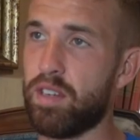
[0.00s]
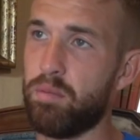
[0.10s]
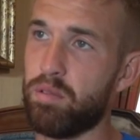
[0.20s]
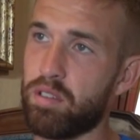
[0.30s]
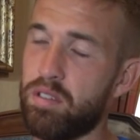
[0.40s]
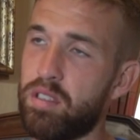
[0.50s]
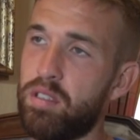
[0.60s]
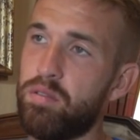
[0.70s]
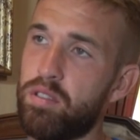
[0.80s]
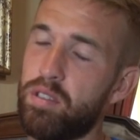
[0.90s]
far, and we'll
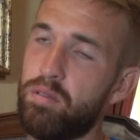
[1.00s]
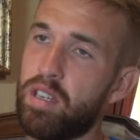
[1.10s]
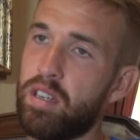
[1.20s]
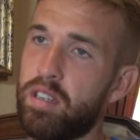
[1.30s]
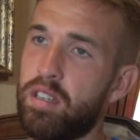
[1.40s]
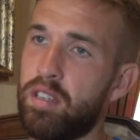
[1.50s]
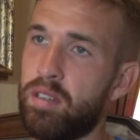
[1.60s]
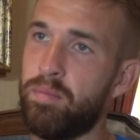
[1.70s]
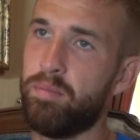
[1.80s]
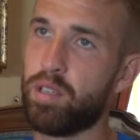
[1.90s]
continue to do that,
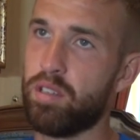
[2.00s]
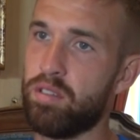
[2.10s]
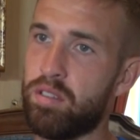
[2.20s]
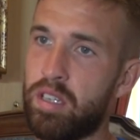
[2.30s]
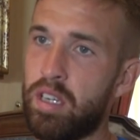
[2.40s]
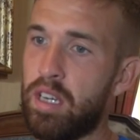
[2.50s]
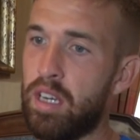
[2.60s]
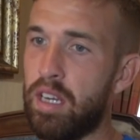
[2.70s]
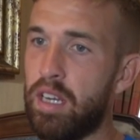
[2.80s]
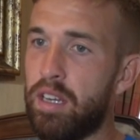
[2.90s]
because
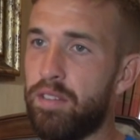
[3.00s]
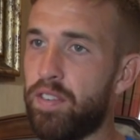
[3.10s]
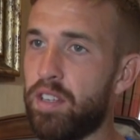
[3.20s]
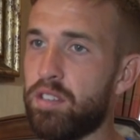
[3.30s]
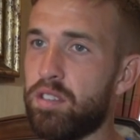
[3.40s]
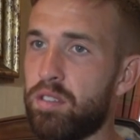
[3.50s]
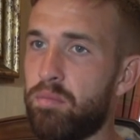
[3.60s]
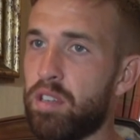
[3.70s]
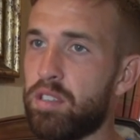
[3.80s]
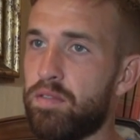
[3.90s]
fitness is a
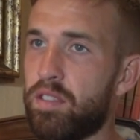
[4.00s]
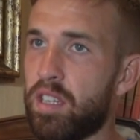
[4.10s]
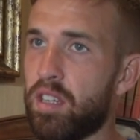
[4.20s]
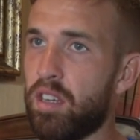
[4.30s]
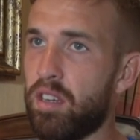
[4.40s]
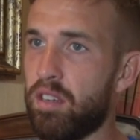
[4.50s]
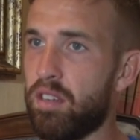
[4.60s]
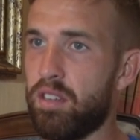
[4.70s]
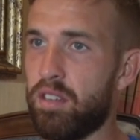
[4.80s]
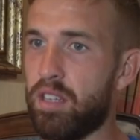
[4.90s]
massive thing. It
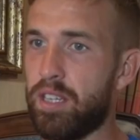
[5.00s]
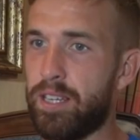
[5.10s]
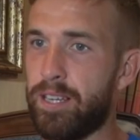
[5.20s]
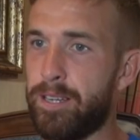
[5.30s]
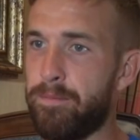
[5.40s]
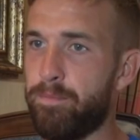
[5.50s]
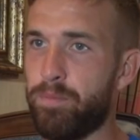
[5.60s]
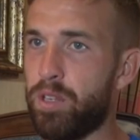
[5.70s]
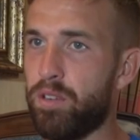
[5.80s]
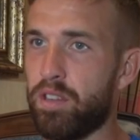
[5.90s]

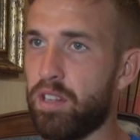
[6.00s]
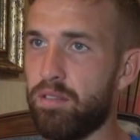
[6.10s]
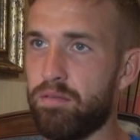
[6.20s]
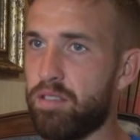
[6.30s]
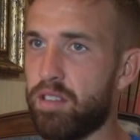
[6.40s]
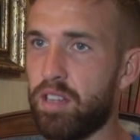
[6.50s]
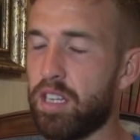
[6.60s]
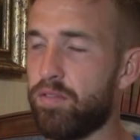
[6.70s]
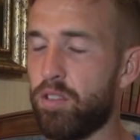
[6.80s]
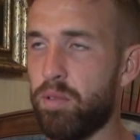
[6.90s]
you know, the
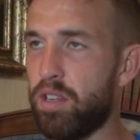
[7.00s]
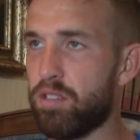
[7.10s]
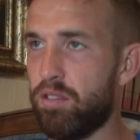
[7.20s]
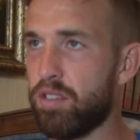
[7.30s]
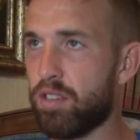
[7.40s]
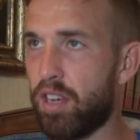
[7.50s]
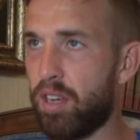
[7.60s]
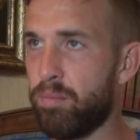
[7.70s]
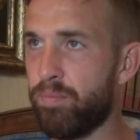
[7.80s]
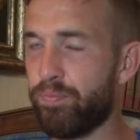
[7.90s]
last few minutes of each game,